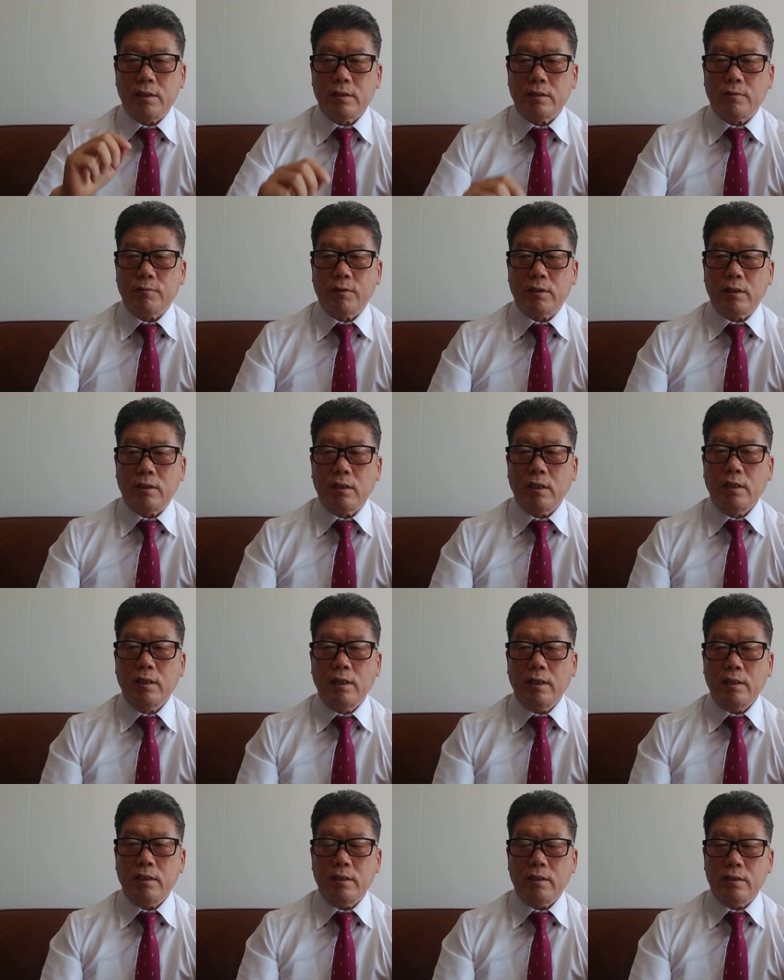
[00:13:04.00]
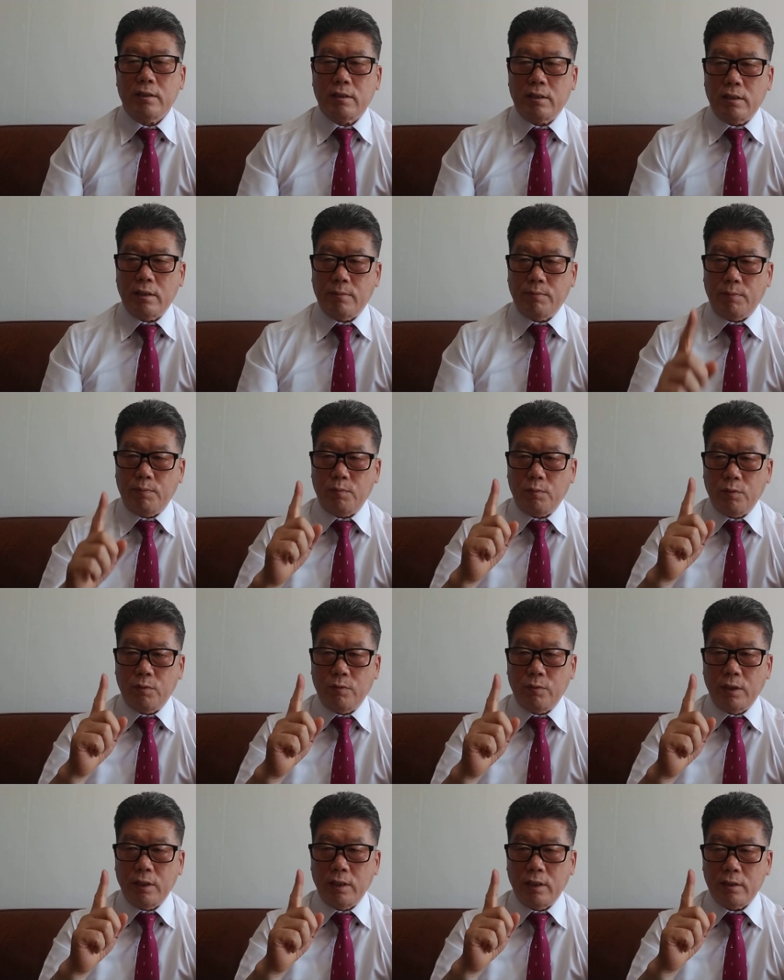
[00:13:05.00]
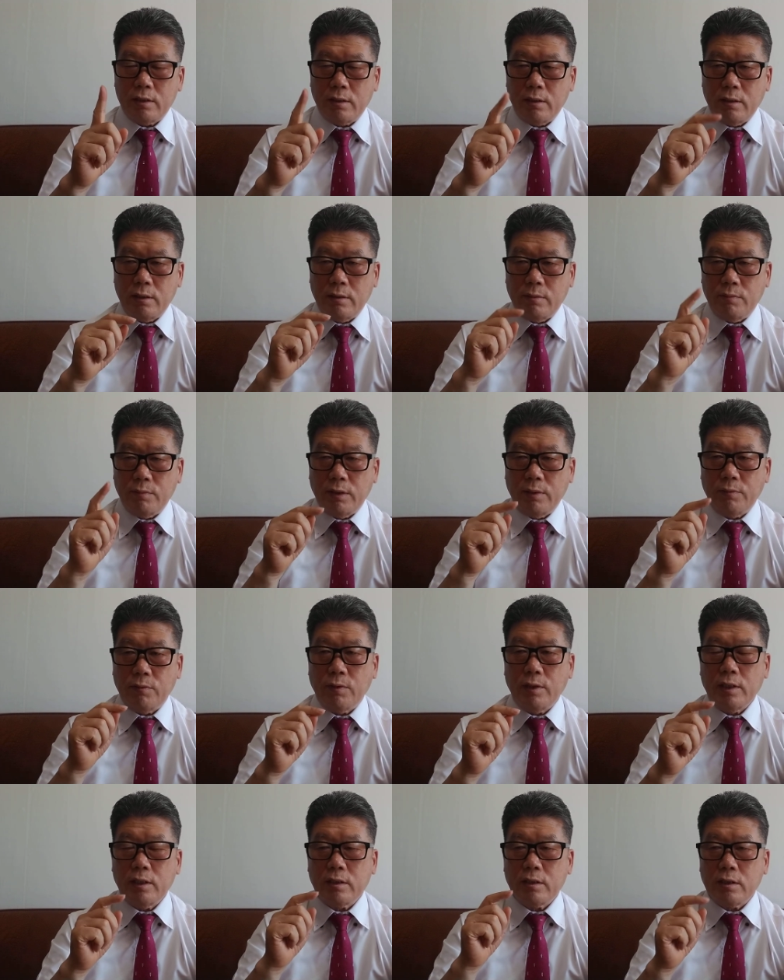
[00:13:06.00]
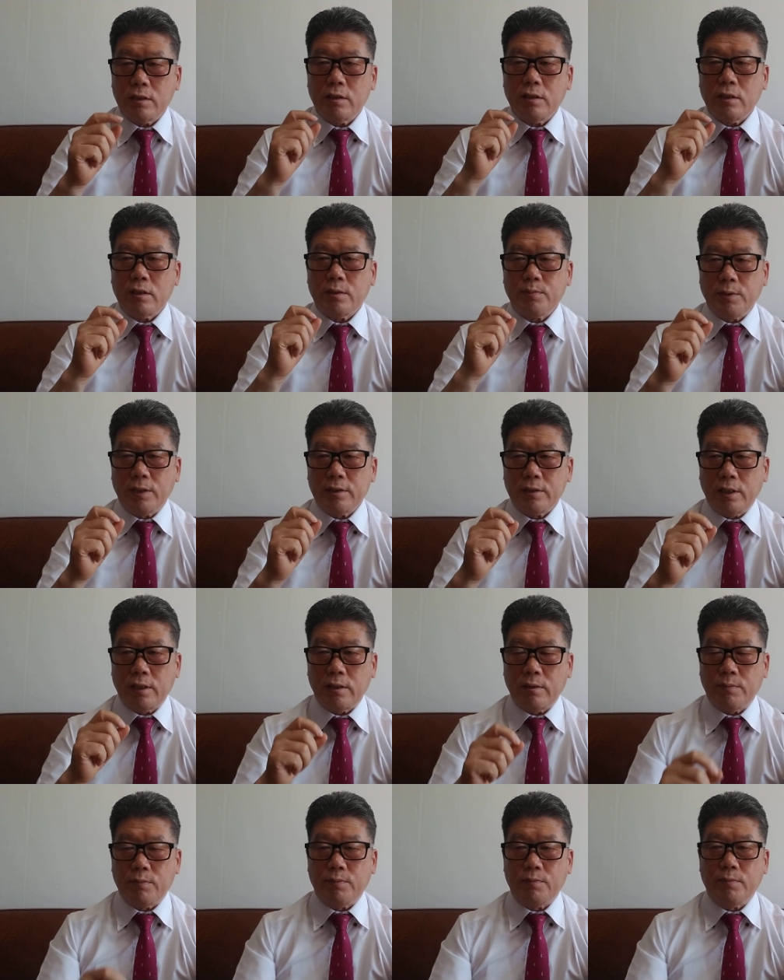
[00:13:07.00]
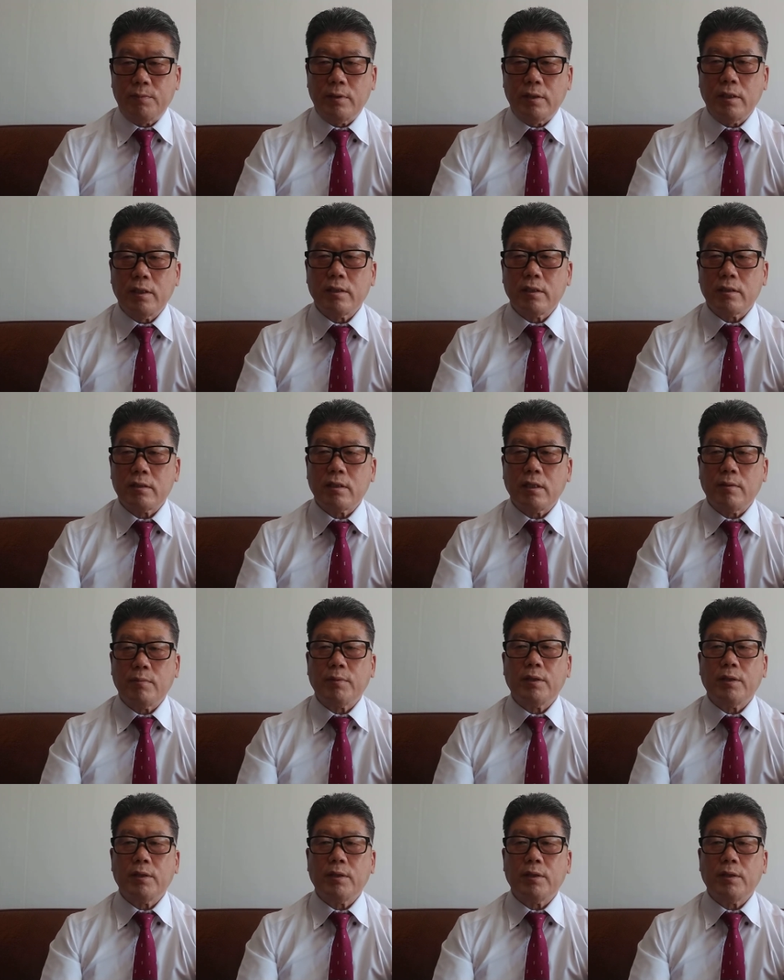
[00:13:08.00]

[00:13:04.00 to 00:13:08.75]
this one, already is the 1 year, maybe 1 year, 6%, understand?